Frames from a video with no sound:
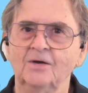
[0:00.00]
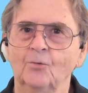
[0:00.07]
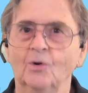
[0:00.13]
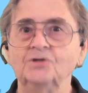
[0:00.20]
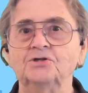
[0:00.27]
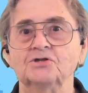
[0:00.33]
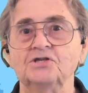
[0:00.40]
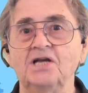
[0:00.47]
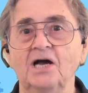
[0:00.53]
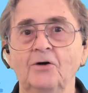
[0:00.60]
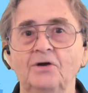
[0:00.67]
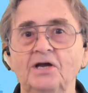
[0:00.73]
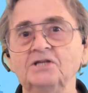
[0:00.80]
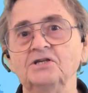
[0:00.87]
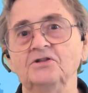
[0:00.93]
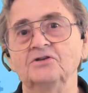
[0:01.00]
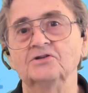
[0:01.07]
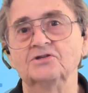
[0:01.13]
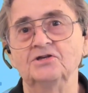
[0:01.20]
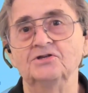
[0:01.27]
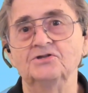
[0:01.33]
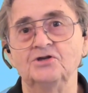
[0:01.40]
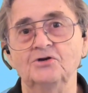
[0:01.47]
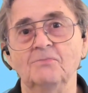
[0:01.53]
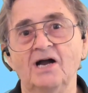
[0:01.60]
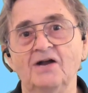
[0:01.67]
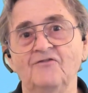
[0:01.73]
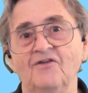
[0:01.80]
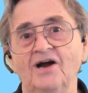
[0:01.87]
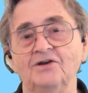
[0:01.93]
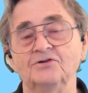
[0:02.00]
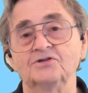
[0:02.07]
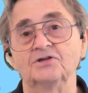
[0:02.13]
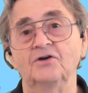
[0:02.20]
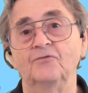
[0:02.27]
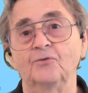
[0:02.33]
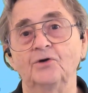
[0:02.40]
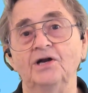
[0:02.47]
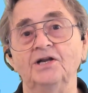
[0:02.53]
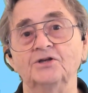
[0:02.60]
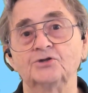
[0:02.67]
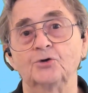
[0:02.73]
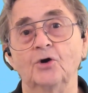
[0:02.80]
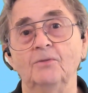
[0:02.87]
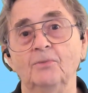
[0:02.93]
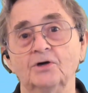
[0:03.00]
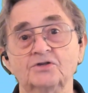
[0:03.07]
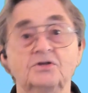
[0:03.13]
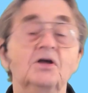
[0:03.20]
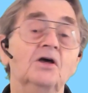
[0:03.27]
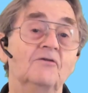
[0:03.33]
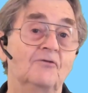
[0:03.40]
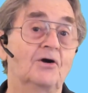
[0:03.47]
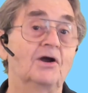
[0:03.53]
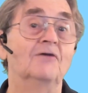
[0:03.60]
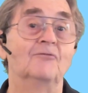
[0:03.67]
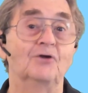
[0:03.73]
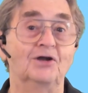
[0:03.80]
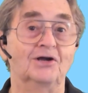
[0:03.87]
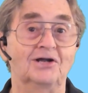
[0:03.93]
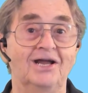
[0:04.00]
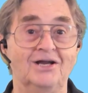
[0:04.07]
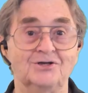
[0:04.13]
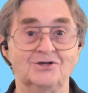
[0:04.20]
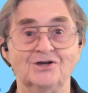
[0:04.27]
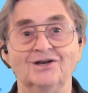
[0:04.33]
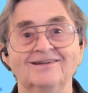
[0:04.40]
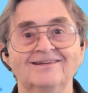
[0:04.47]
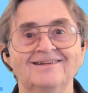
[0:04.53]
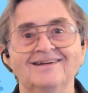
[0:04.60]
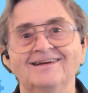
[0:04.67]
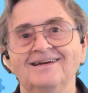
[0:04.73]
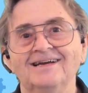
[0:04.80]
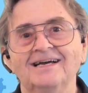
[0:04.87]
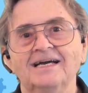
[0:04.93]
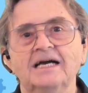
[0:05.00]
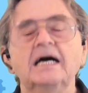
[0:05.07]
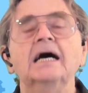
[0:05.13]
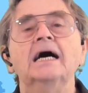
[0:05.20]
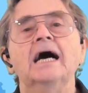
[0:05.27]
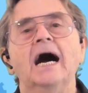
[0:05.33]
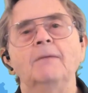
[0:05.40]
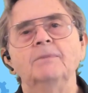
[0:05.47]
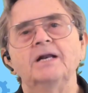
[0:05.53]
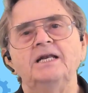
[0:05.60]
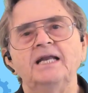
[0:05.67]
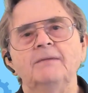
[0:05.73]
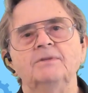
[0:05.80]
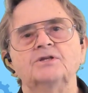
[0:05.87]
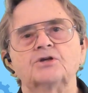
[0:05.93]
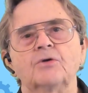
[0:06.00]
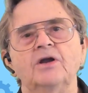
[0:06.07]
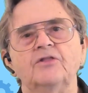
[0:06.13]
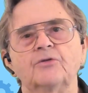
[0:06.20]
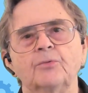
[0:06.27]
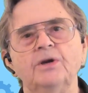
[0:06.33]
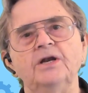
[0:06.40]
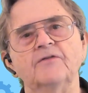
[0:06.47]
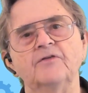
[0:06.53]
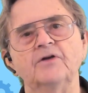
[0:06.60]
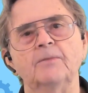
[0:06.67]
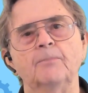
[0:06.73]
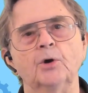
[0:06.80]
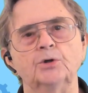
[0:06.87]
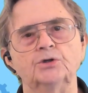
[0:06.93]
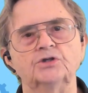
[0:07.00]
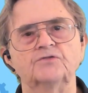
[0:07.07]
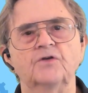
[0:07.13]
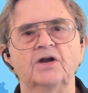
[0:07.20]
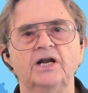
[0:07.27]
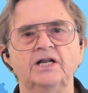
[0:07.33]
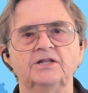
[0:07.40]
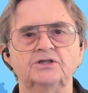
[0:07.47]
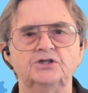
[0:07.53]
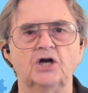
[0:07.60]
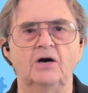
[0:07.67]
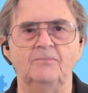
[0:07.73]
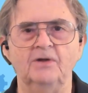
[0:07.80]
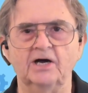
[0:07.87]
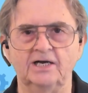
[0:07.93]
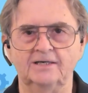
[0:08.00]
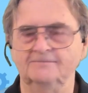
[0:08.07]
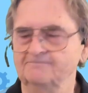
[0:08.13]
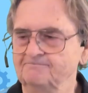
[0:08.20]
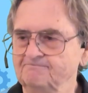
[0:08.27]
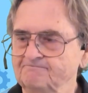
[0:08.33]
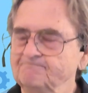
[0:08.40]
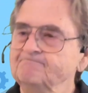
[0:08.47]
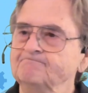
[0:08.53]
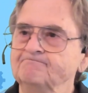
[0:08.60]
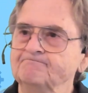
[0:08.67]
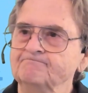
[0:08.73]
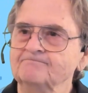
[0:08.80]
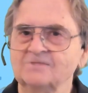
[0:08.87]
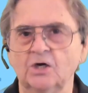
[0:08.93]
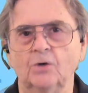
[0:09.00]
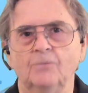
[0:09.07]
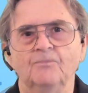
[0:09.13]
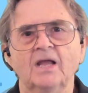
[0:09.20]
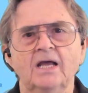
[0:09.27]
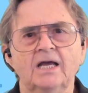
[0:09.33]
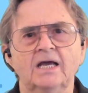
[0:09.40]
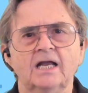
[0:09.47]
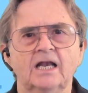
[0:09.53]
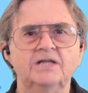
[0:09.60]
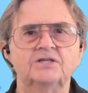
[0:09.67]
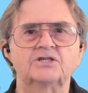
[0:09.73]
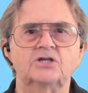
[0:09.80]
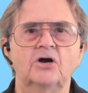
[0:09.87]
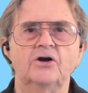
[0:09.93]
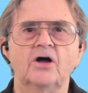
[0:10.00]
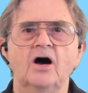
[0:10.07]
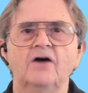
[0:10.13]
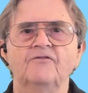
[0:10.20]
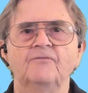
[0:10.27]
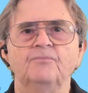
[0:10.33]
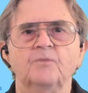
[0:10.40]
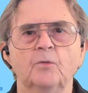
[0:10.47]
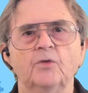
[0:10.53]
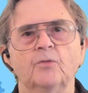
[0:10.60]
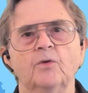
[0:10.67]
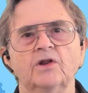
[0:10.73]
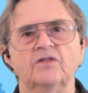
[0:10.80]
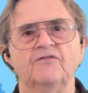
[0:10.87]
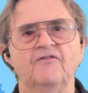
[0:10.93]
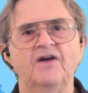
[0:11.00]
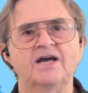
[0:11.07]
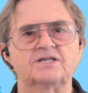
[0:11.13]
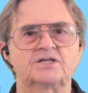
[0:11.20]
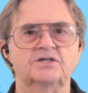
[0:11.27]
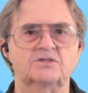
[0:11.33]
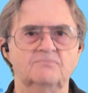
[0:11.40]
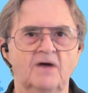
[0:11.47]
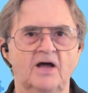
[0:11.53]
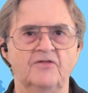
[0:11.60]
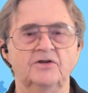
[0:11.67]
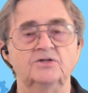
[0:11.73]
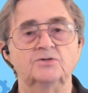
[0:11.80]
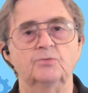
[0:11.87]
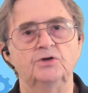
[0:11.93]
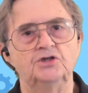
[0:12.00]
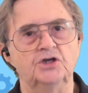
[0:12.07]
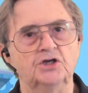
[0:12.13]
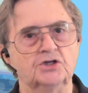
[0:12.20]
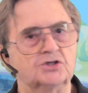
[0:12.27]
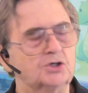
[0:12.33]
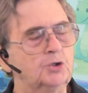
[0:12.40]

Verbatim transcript: once you see how easy this is, you might find yourself creating storybooks for every occasion. I'm going to demonstrate three different approaches for getting the job done. So, let's start off with one of the fastest methods, which is